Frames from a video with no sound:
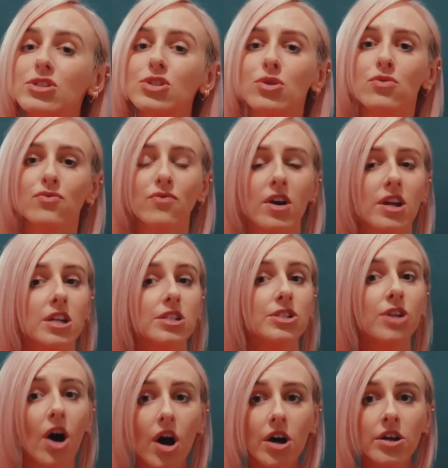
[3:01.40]
don't run it
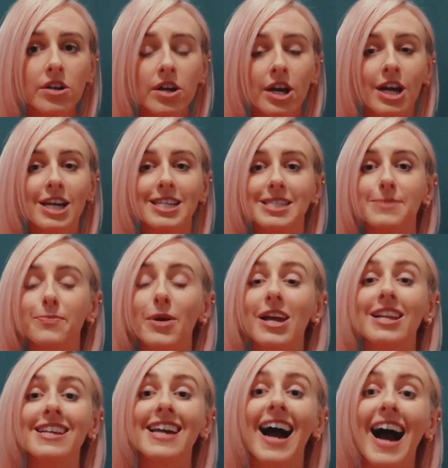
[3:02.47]
down,
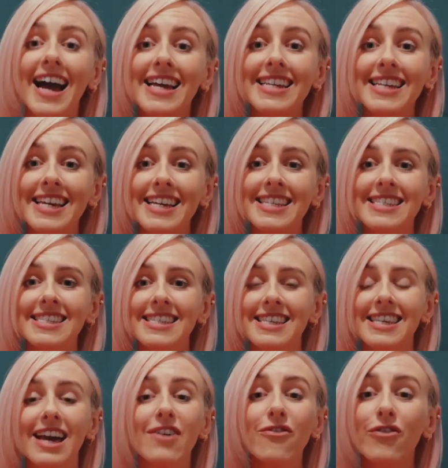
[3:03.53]
spread kindness,
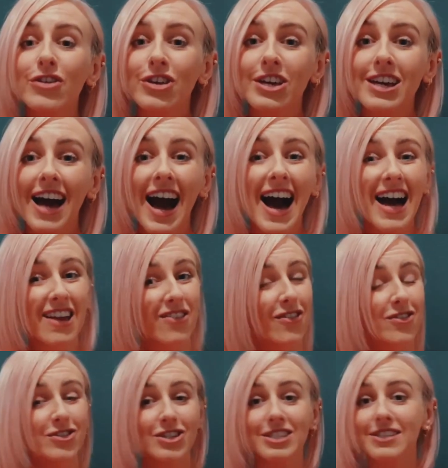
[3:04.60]
give what you can,
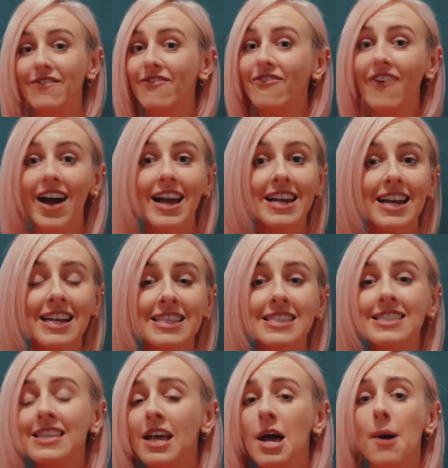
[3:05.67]
not just in finance,
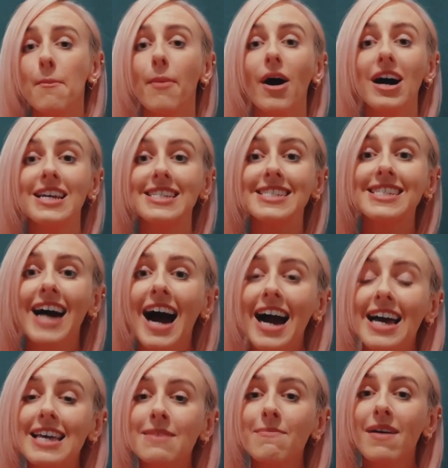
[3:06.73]
but in
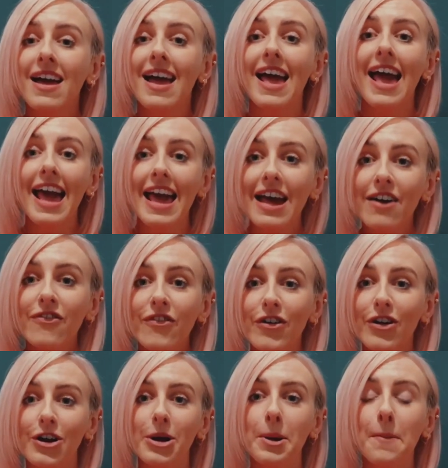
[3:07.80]
time,
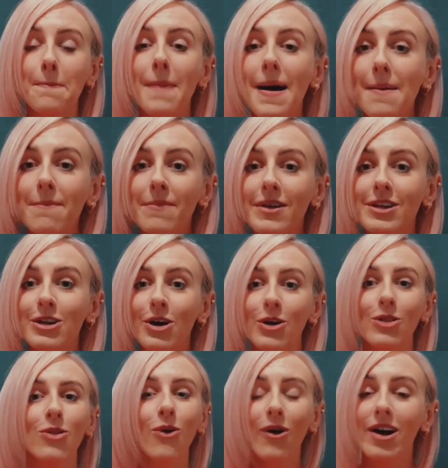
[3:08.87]
effort, commitment,
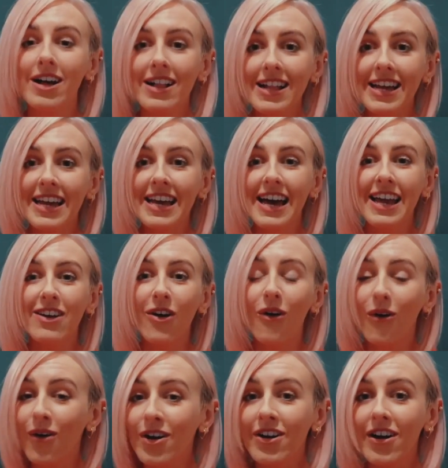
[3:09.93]
loyalty, and
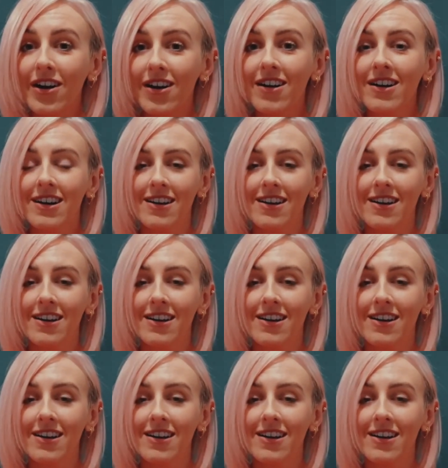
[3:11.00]
honor.